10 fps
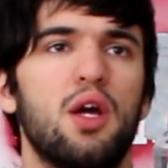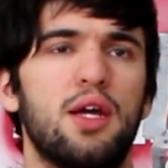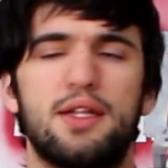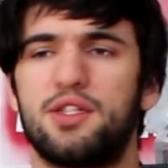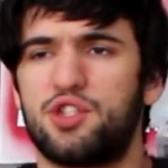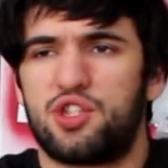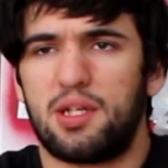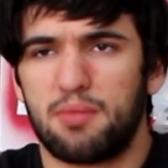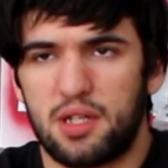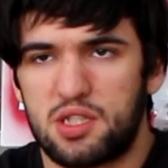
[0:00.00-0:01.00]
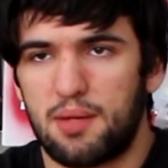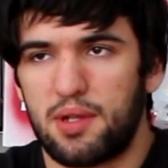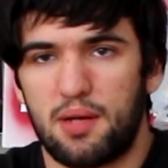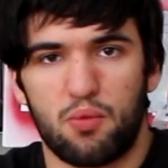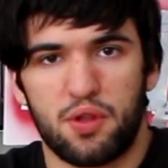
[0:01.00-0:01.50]
seemed like some
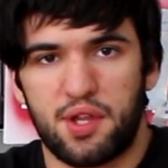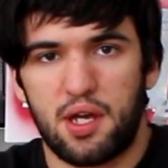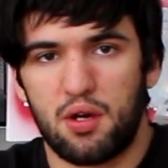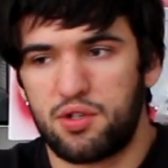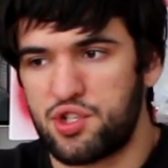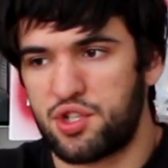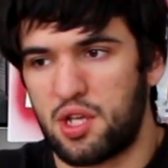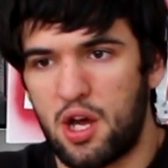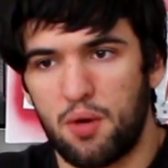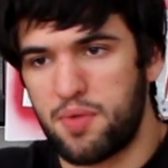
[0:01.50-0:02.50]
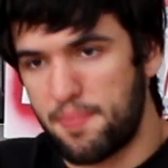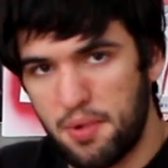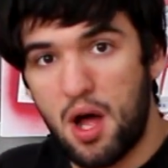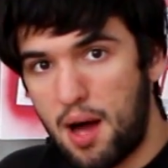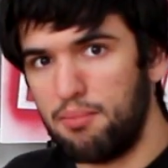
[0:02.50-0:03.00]
of them were there just to help the
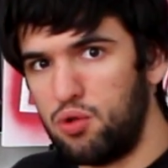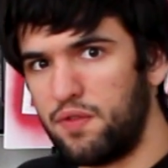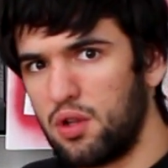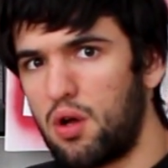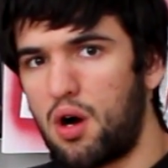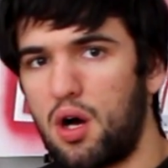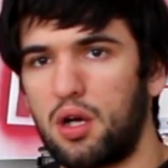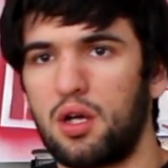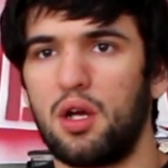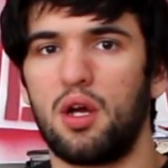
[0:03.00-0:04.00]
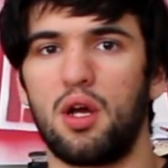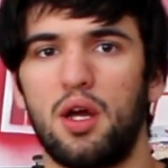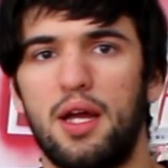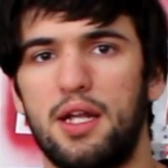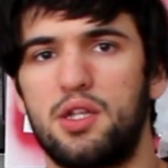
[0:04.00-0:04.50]
plot move along.
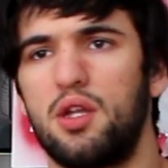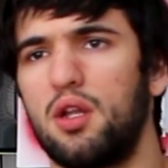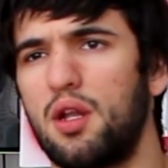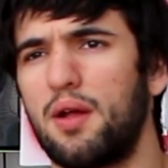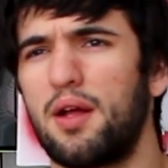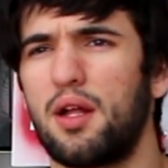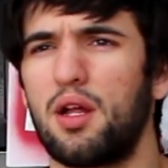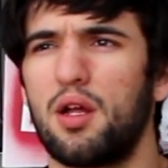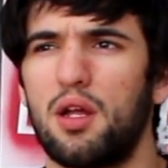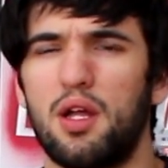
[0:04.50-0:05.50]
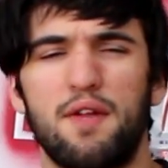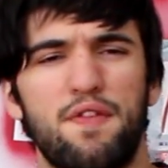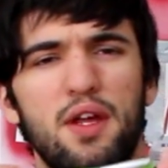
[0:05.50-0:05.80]
If